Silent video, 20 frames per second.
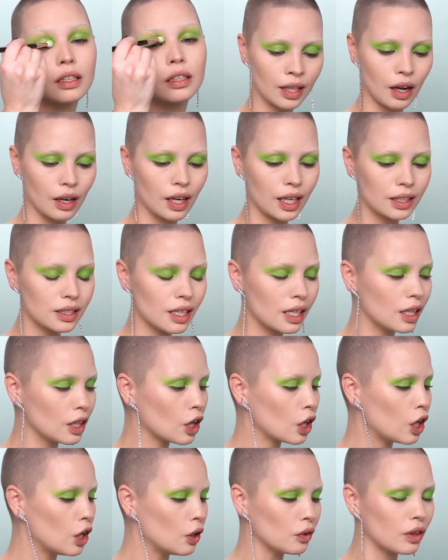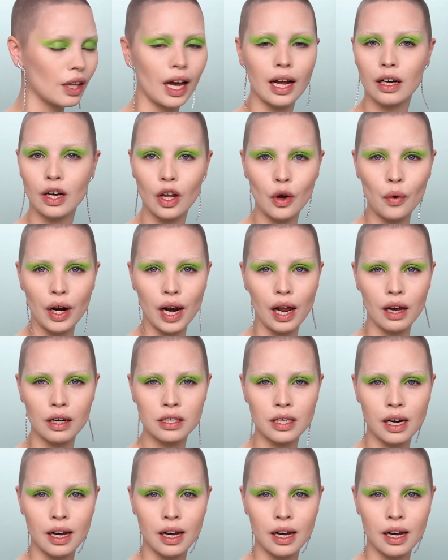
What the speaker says: Now let's include that lower lash